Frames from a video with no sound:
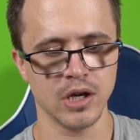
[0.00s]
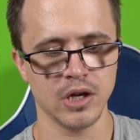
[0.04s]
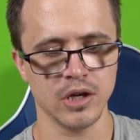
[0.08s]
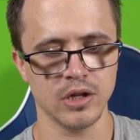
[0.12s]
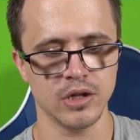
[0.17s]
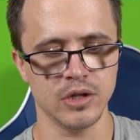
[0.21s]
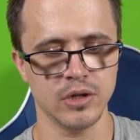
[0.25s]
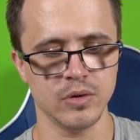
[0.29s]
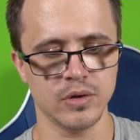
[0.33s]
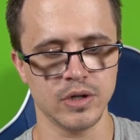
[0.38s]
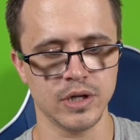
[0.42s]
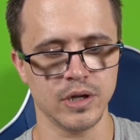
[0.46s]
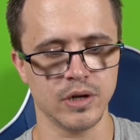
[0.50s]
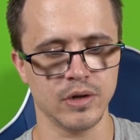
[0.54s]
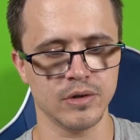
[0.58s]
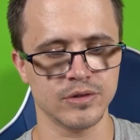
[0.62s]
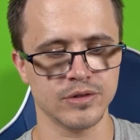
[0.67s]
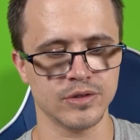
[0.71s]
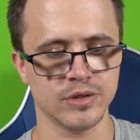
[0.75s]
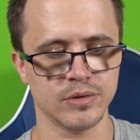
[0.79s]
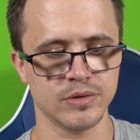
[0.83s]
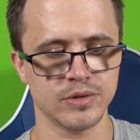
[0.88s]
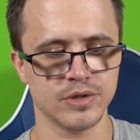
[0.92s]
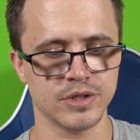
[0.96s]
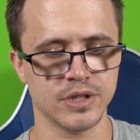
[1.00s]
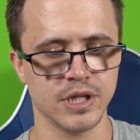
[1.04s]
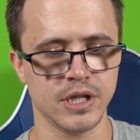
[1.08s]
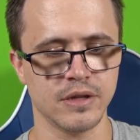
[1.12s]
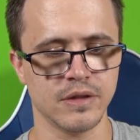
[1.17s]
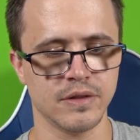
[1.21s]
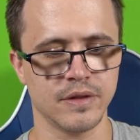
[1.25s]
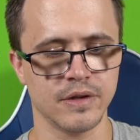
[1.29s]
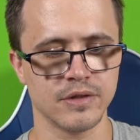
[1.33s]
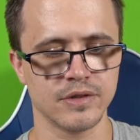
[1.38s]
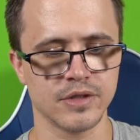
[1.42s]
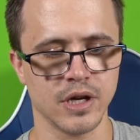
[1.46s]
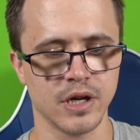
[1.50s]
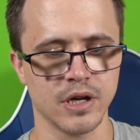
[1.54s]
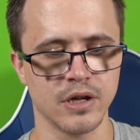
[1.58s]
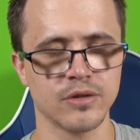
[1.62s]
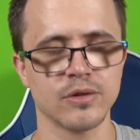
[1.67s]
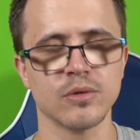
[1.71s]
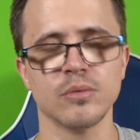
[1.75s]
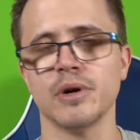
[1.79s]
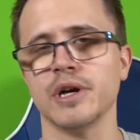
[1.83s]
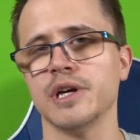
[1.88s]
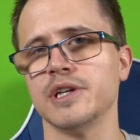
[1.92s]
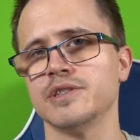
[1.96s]
you can also see that there's
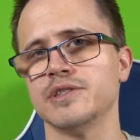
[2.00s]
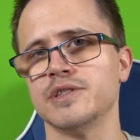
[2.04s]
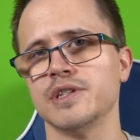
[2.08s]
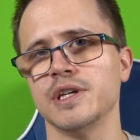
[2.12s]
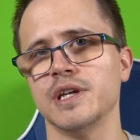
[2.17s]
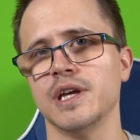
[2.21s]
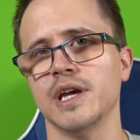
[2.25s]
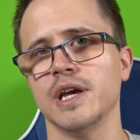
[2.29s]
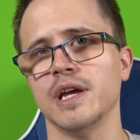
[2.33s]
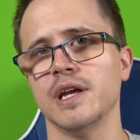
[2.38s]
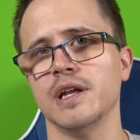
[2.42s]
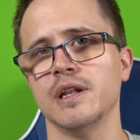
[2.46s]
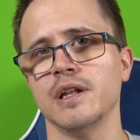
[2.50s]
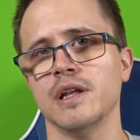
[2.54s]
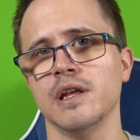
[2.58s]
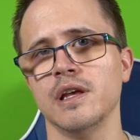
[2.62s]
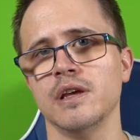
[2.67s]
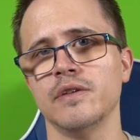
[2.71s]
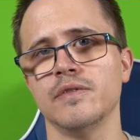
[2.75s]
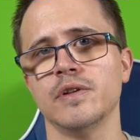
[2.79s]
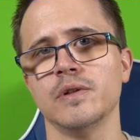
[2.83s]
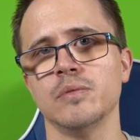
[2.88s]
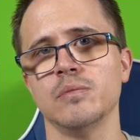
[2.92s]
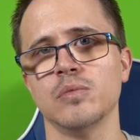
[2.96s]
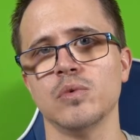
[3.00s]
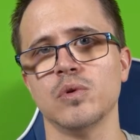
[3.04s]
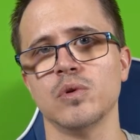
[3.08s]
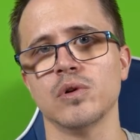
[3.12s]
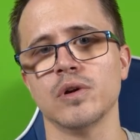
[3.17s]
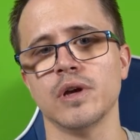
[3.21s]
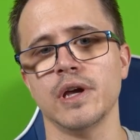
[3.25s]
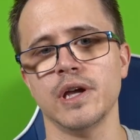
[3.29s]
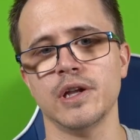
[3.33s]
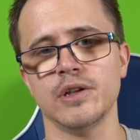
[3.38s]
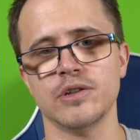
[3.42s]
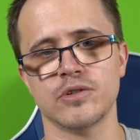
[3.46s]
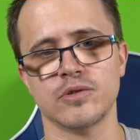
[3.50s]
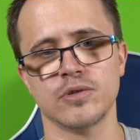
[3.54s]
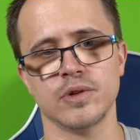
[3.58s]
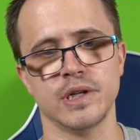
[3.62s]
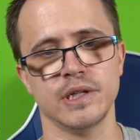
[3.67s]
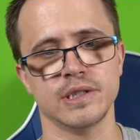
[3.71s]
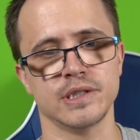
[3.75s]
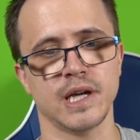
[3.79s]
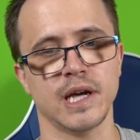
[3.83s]
other ways to gain even more entries.